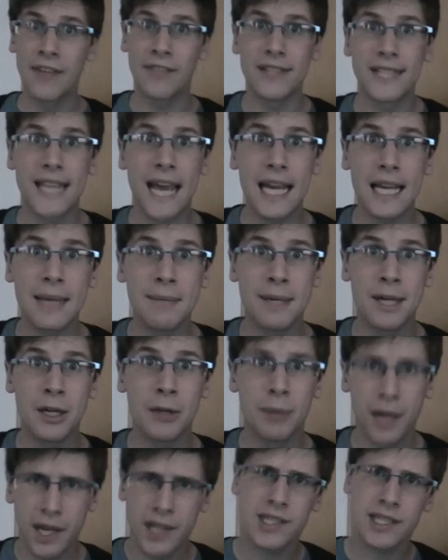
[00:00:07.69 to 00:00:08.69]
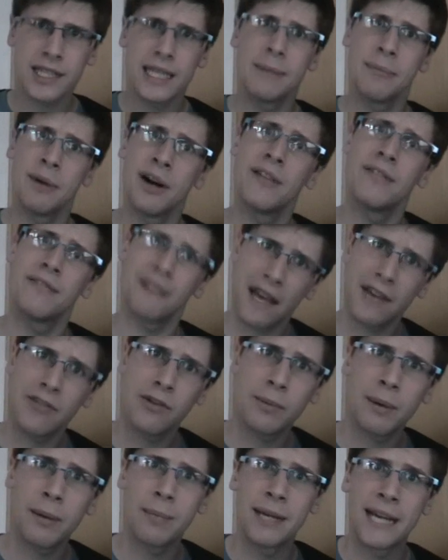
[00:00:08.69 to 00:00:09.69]
The Daily Mail, personally my
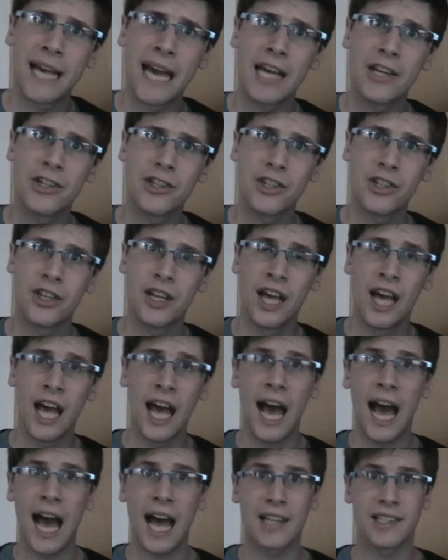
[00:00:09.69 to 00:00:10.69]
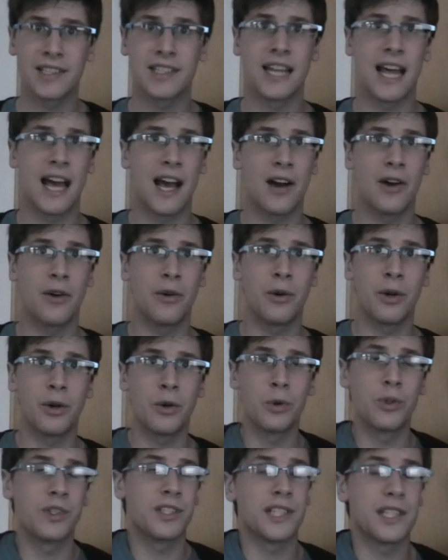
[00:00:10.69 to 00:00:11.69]
favourite publication, has now
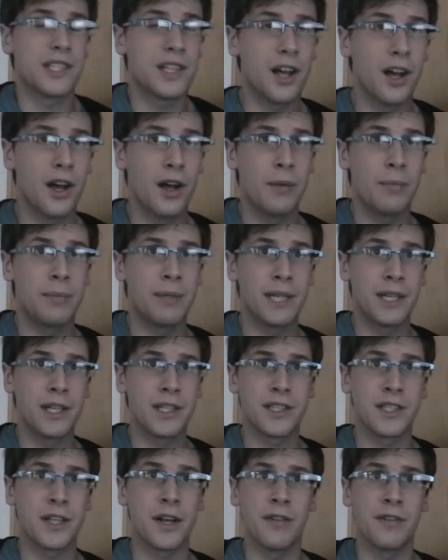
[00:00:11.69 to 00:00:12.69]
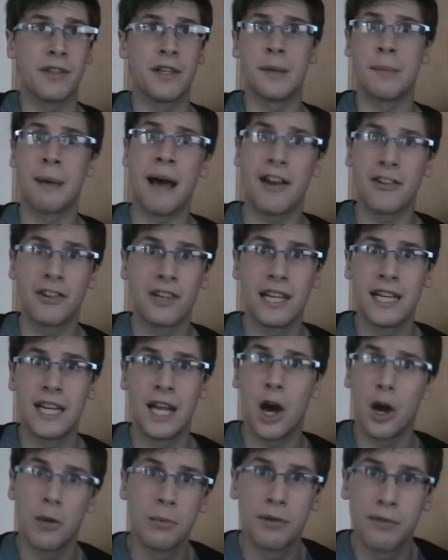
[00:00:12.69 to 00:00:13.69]
caused a stir because of an
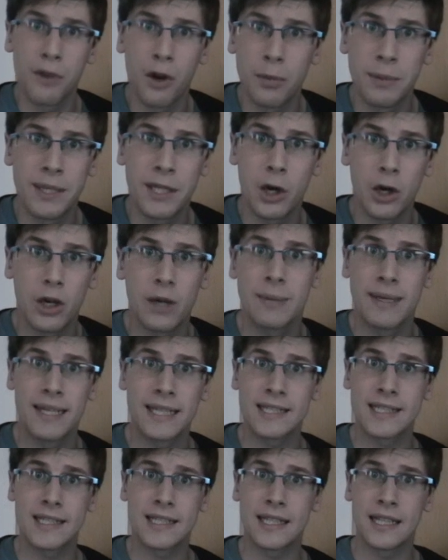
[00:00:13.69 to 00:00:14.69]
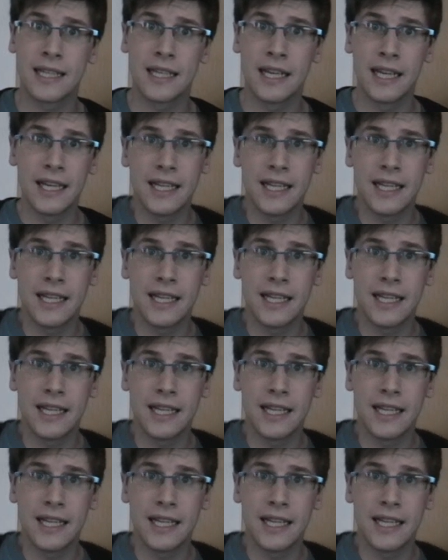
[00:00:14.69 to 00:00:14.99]
apparently homophobic columnist.